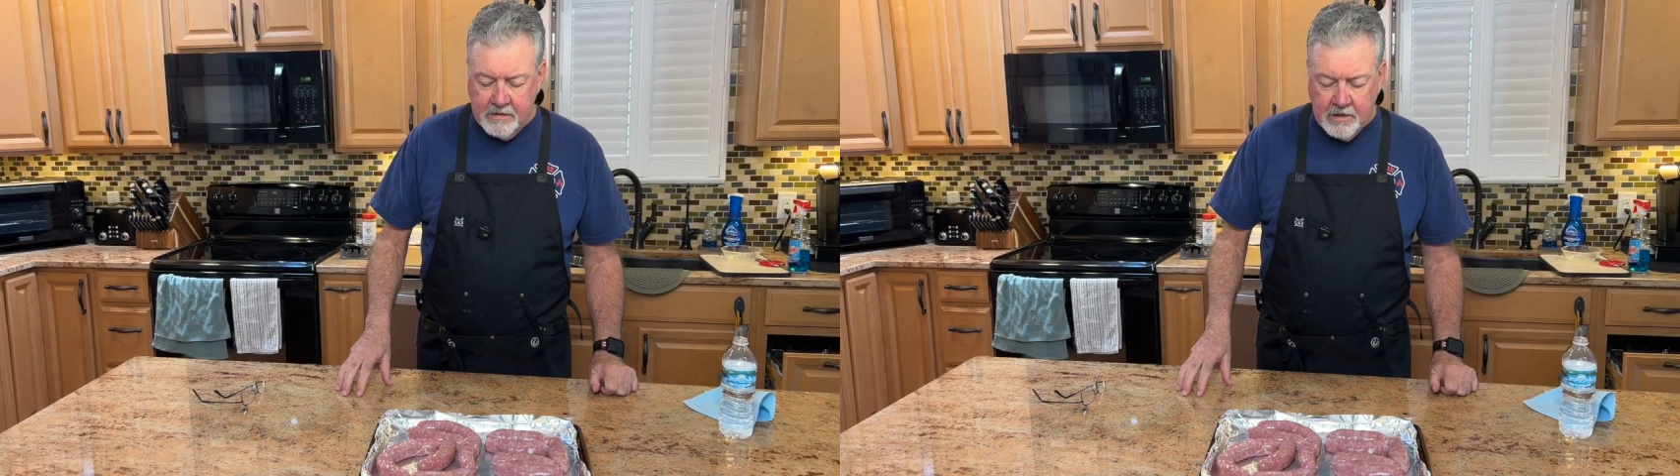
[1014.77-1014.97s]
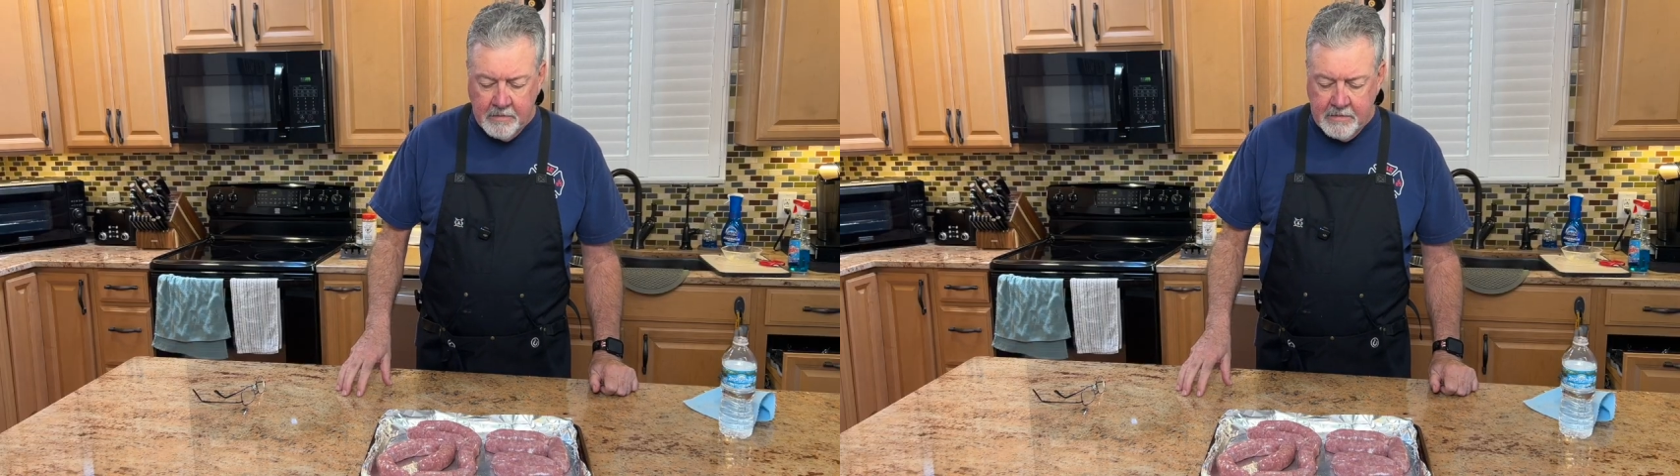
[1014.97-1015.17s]

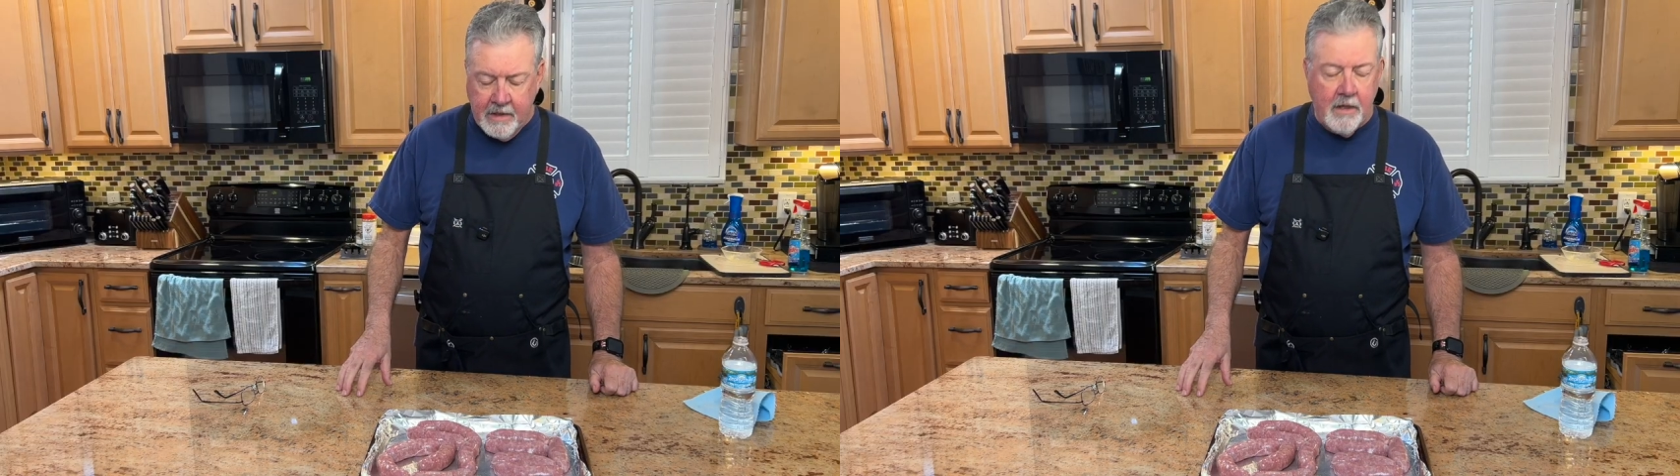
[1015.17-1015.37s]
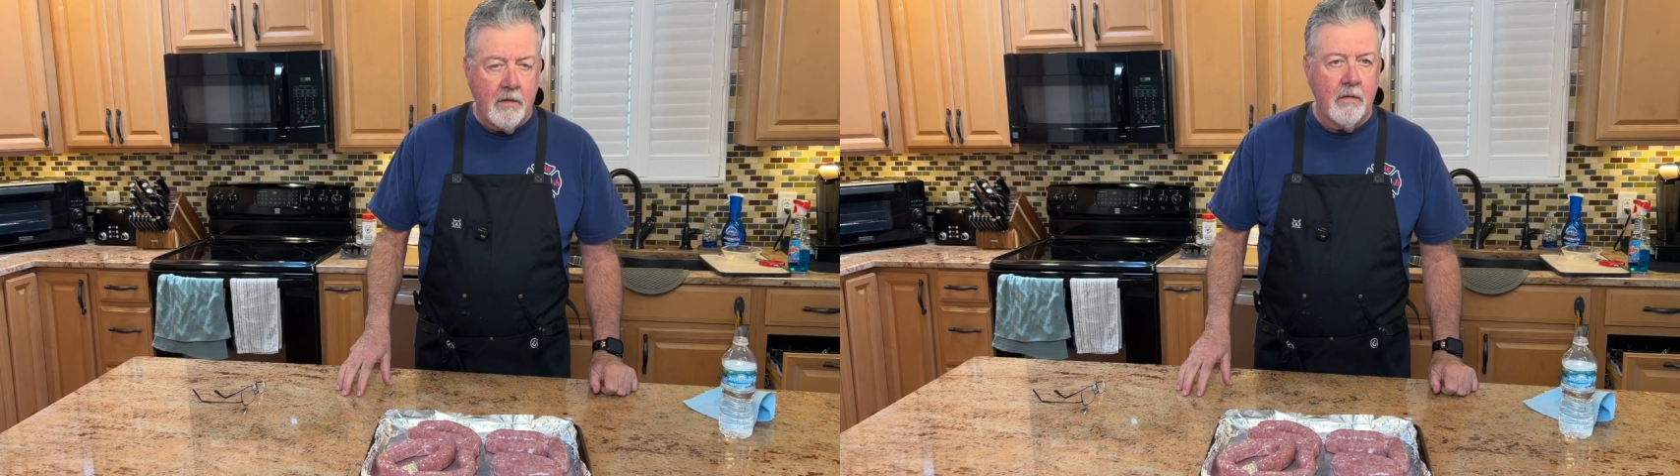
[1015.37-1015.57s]
jumped
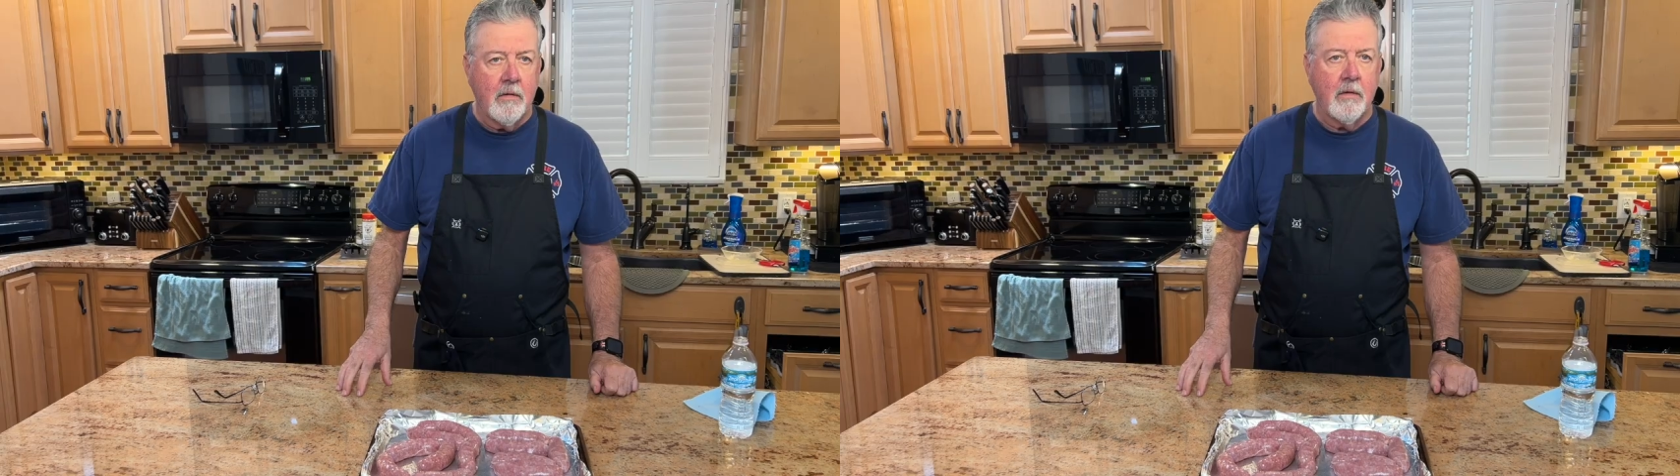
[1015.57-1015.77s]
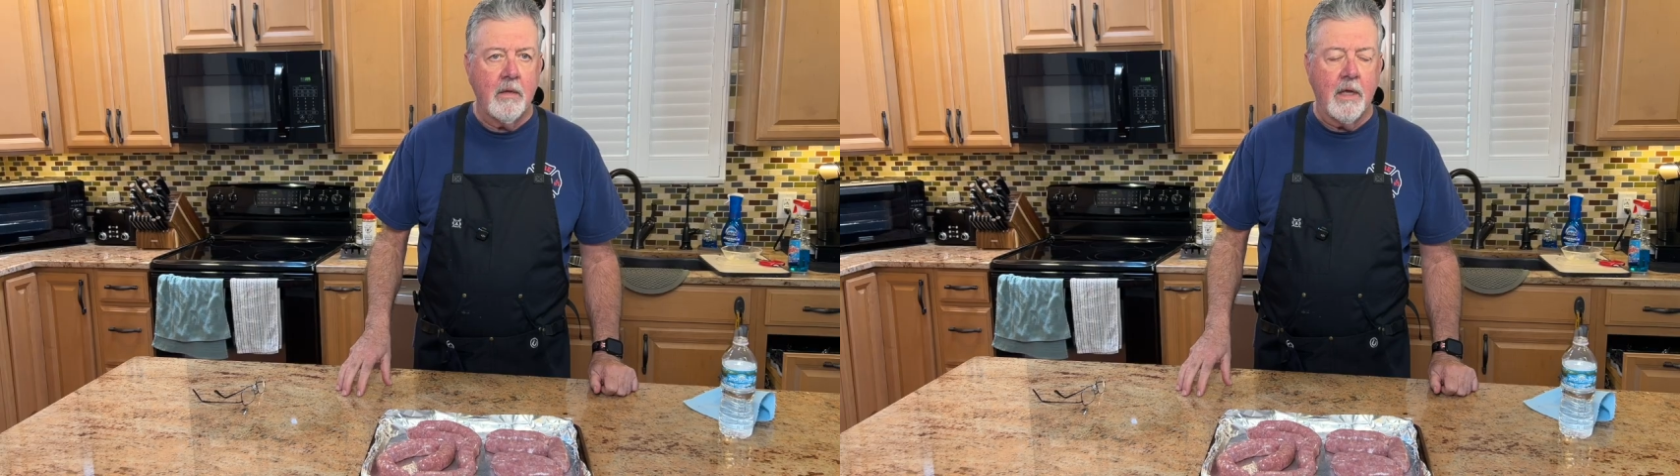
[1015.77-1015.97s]
in
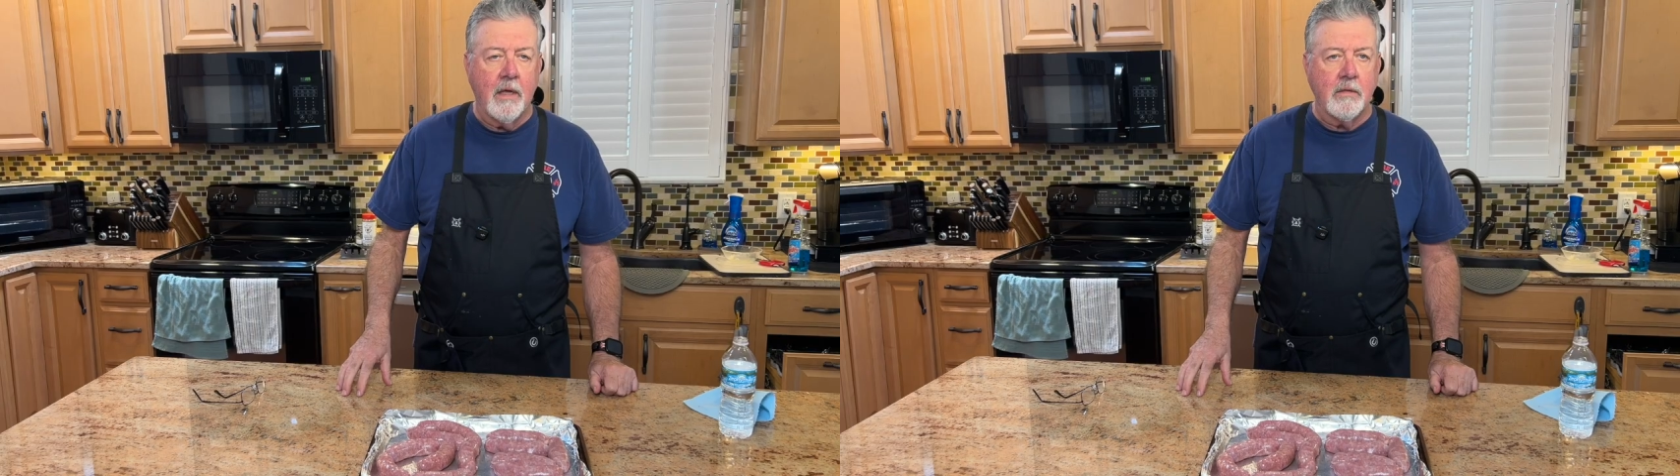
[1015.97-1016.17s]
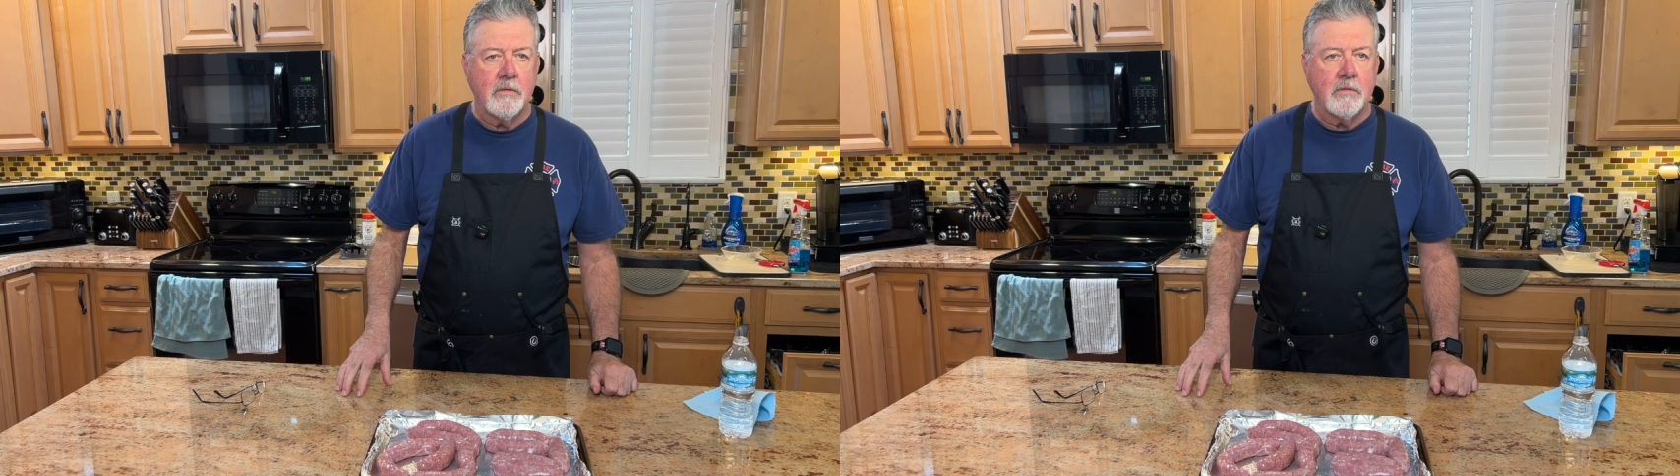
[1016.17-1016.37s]

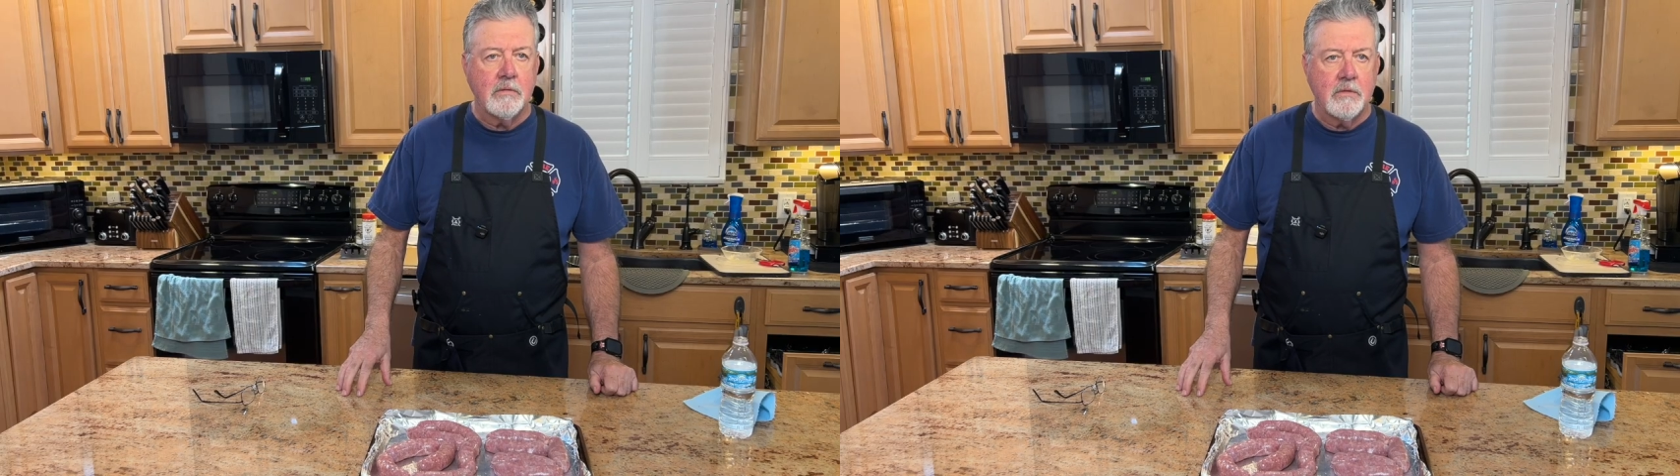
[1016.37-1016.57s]
and